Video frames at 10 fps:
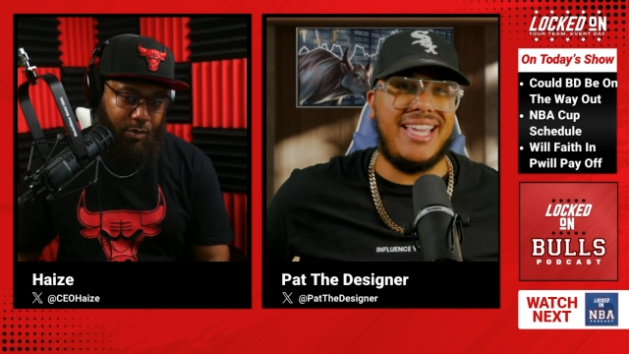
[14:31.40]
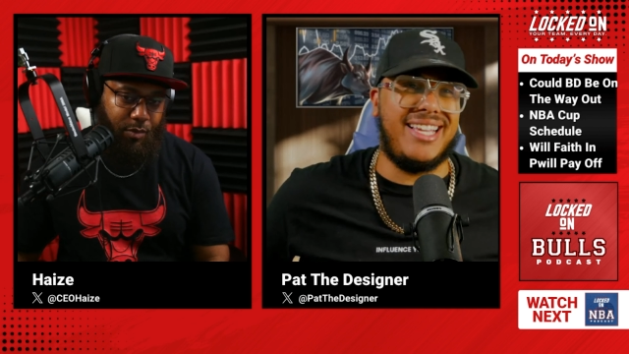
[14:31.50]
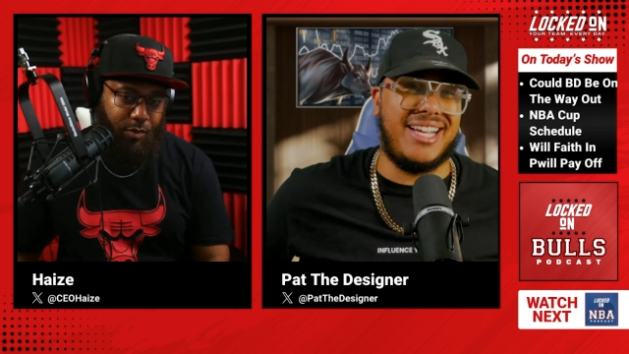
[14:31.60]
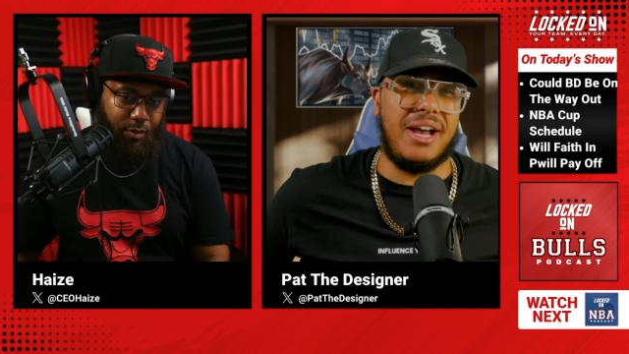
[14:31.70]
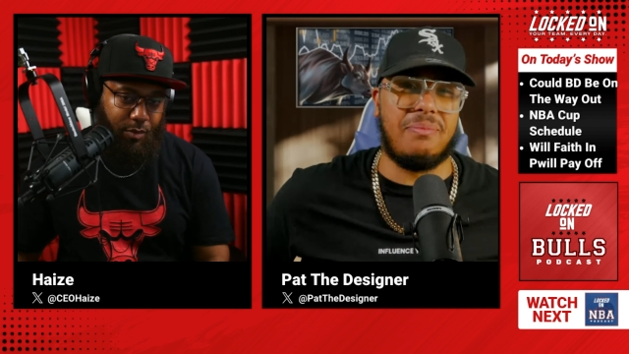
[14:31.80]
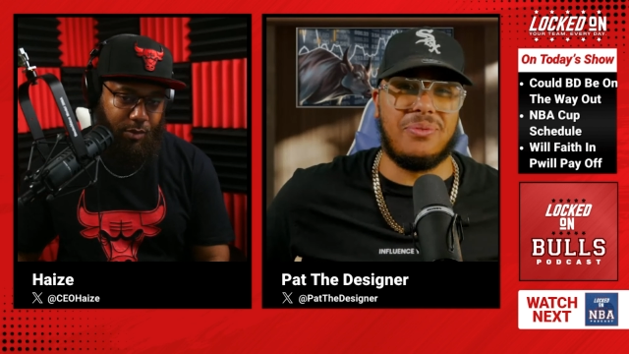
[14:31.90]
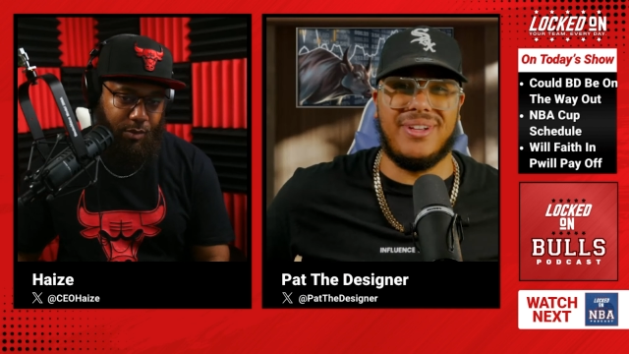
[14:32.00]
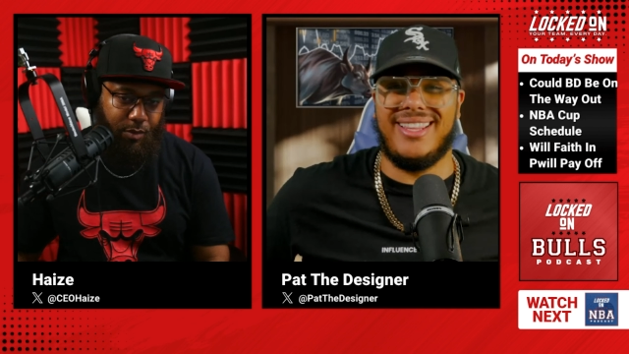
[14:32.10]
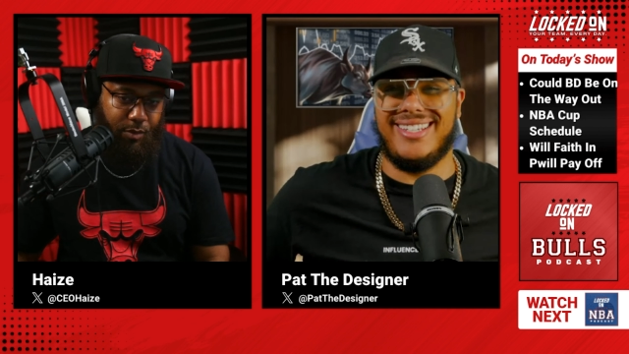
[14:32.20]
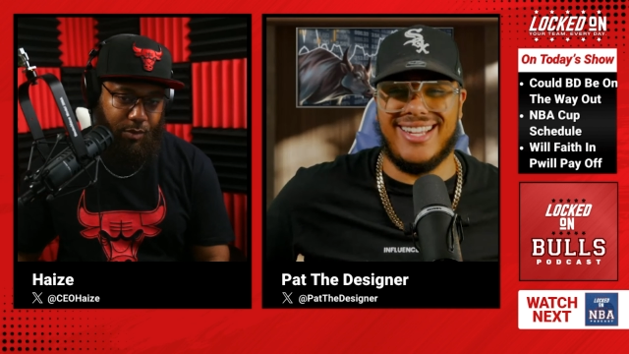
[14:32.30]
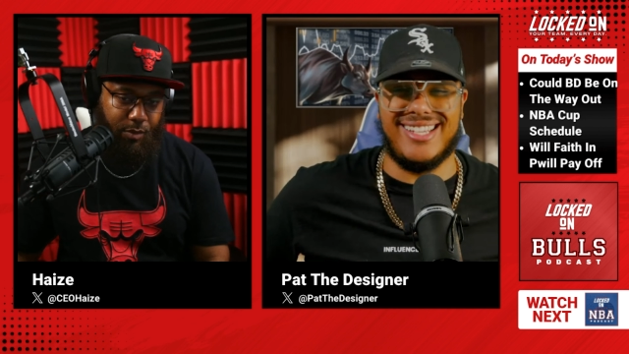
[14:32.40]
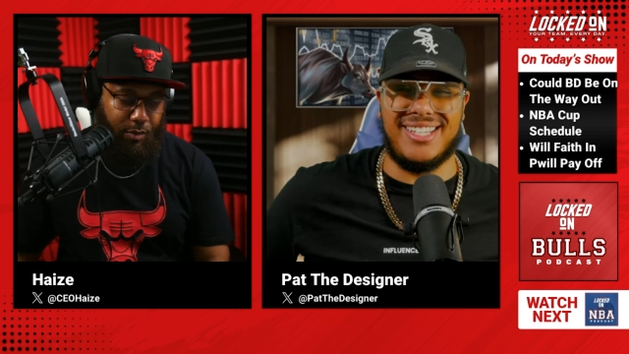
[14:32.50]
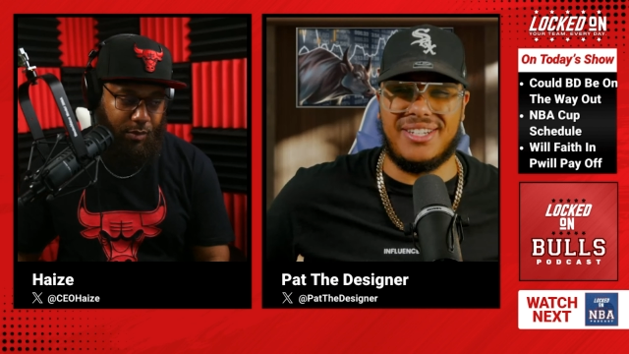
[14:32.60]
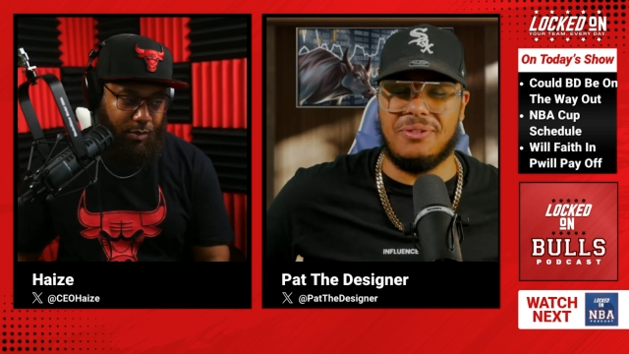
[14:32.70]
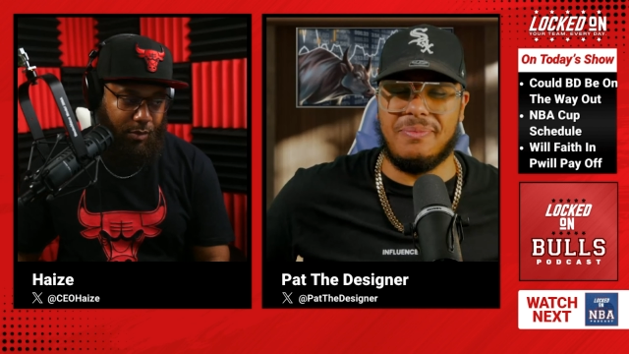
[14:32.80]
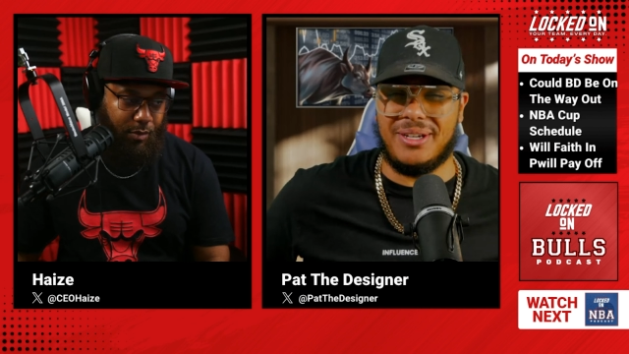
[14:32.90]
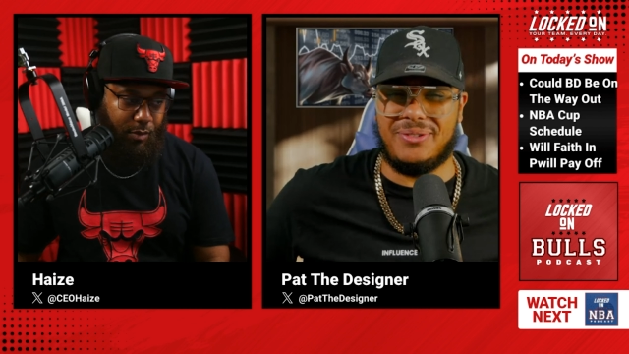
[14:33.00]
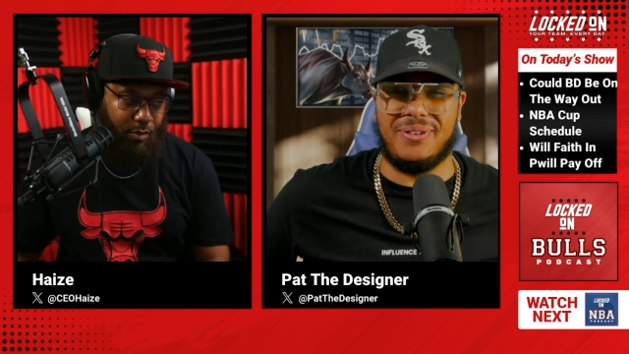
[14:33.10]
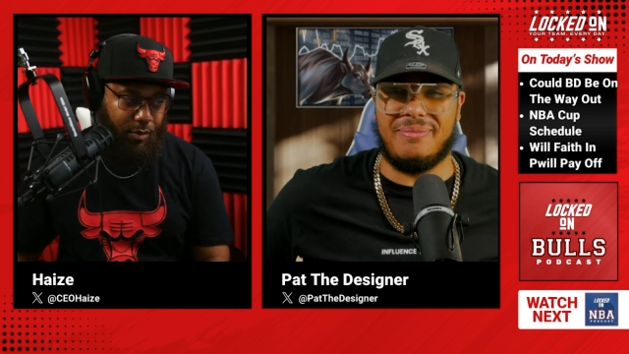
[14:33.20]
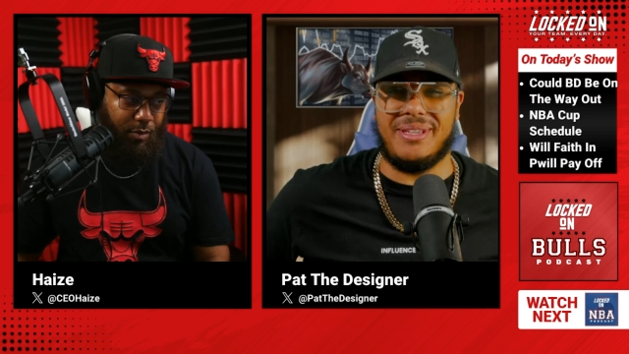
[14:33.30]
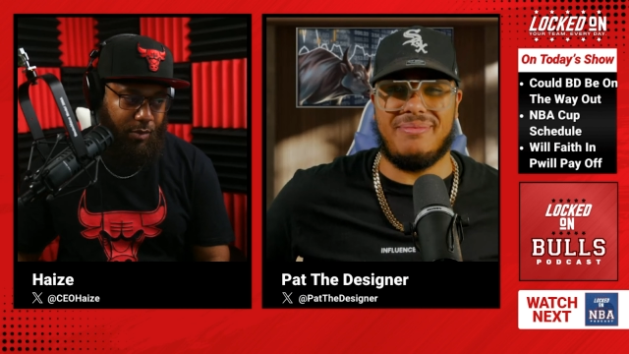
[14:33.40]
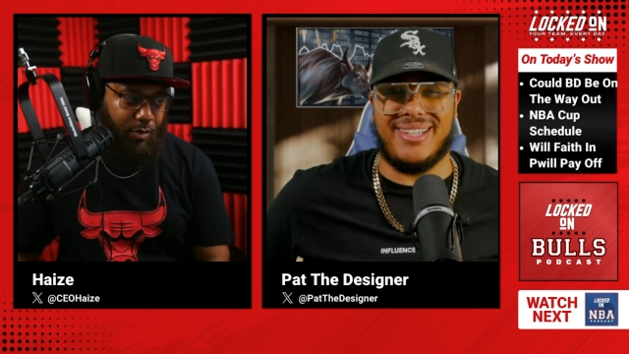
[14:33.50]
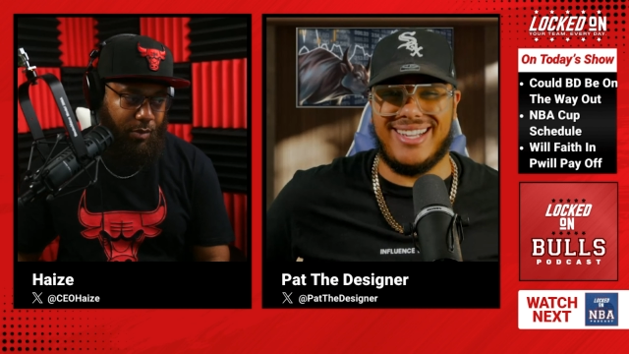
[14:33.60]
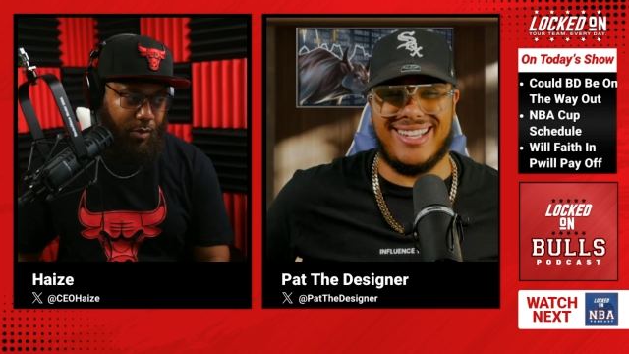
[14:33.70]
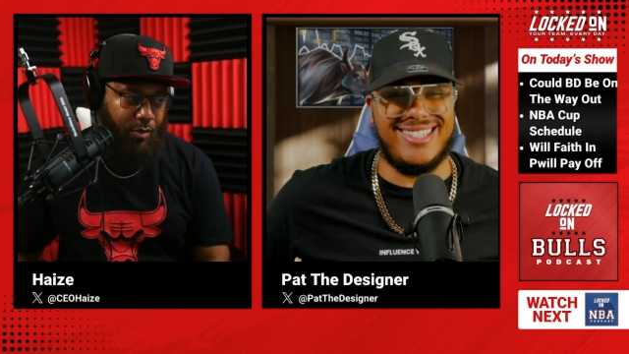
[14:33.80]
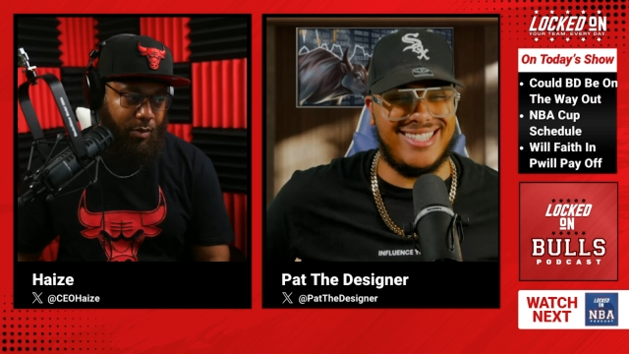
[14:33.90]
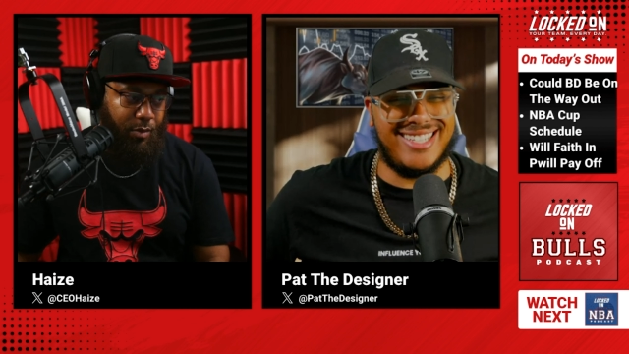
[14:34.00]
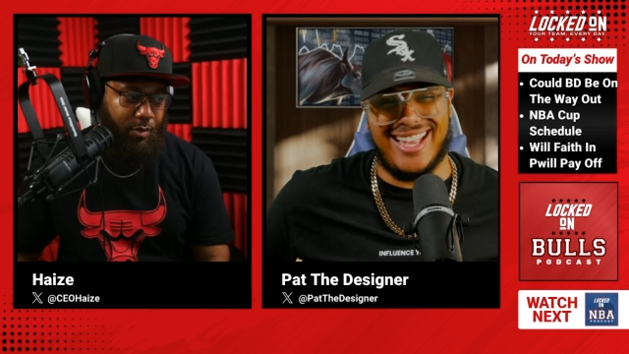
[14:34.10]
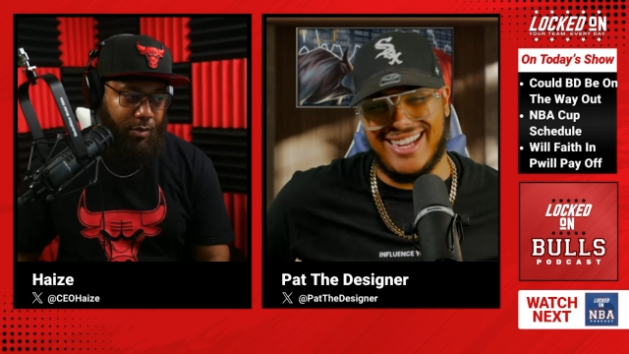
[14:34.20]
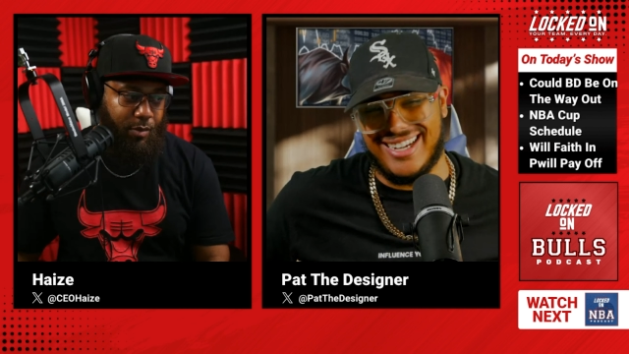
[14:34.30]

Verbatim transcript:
Speaker 1: Cup really doesn't do much for me because it's like